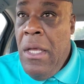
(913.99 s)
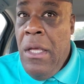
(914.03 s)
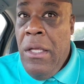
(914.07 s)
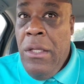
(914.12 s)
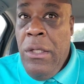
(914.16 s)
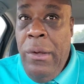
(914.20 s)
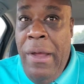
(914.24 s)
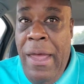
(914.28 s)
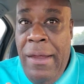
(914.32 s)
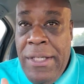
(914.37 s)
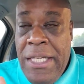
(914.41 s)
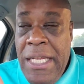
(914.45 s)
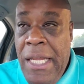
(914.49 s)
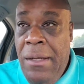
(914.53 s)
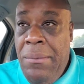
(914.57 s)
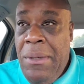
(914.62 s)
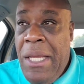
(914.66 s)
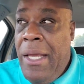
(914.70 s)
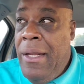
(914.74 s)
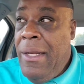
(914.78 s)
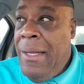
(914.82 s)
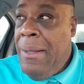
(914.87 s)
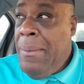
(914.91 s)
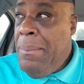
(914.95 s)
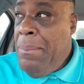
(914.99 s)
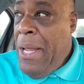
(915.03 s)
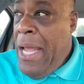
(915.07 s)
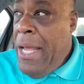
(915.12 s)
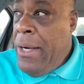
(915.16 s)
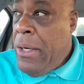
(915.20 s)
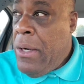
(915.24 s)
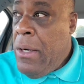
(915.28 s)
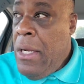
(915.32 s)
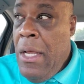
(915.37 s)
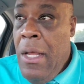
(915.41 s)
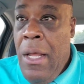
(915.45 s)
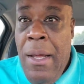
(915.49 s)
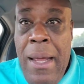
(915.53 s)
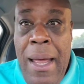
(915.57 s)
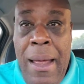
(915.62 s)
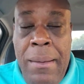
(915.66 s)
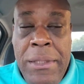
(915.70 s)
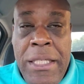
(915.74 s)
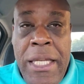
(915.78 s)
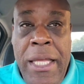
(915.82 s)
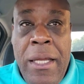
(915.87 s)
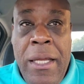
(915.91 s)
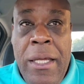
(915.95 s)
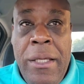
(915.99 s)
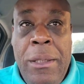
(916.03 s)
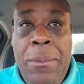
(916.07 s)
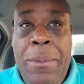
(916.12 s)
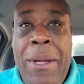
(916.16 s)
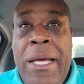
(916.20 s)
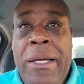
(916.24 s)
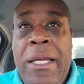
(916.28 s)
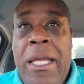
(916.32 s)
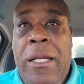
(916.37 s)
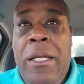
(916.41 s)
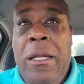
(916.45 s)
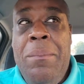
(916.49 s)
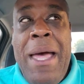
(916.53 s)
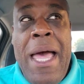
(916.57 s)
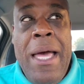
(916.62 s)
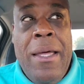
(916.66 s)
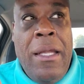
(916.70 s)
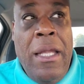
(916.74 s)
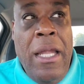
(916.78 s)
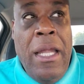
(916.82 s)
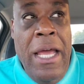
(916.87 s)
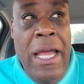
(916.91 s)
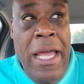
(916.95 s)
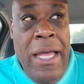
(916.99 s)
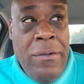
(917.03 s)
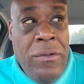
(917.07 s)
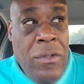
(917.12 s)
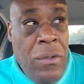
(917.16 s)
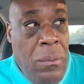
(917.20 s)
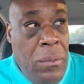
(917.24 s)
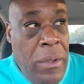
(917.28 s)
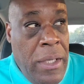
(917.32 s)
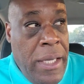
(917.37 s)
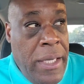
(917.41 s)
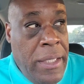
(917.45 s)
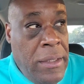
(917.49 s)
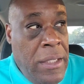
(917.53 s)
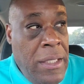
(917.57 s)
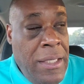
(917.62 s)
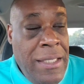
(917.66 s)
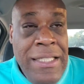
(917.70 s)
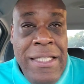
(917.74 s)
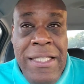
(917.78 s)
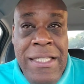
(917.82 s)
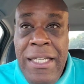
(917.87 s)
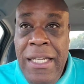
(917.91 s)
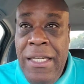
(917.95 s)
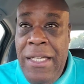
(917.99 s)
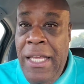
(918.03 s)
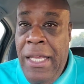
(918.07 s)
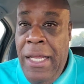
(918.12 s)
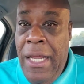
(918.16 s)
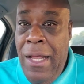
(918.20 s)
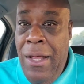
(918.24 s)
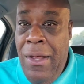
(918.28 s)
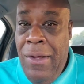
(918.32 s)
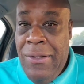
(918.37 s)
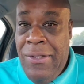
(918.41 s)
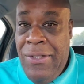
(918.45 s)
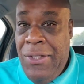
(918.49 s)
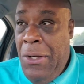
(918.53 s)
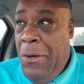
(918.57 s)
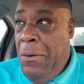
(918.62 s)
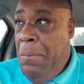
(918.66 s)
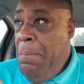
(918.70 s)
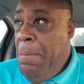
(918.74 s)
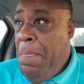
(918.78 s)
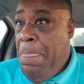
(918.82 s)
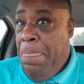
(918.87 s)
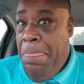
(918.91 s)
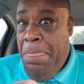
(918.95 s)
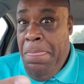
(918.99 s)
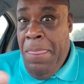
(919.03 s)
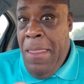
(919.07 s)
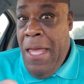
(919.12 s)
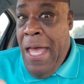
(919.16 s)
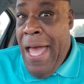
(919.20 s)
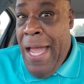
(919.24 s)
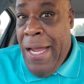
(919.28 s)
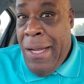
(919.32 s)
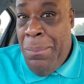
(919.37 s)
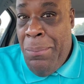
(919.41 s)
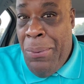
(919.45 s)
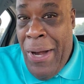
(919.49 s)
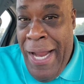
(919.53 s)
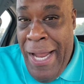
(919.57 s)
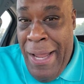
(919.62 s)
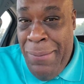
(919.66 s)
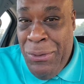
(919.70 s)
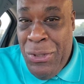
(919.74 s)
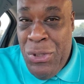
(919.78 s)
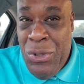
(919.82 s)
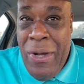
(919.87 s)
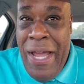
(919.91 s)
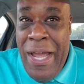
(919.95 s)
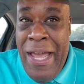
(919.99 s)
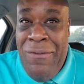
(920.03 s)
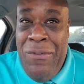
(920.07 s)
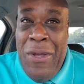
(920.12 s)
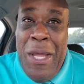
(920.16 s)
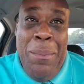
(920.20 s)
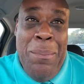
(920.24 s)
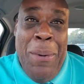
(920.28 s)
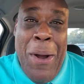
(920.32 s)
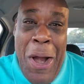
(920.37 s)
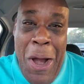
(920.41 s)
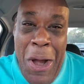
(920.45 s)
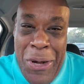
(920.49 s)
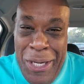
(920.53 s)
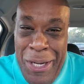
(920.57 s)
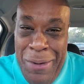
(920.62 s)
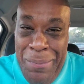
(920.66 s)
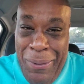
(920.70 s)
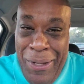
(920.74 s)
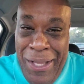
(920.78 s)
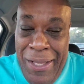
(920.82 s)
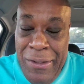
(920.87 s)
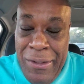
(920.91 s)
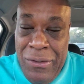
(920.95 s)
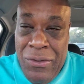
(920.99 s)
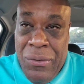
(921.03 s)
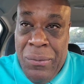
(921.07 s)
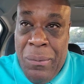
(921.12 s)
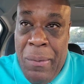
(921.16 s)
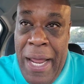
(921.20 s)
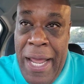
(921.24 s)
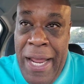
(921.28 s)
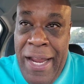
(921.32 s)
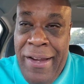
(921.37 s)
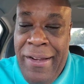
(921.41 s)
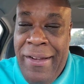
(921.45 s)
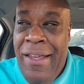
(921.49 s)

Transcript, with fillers: You have to keep getting better. I'm thinking about getting my class one CDL. So I can perhaps drive a party bus, right?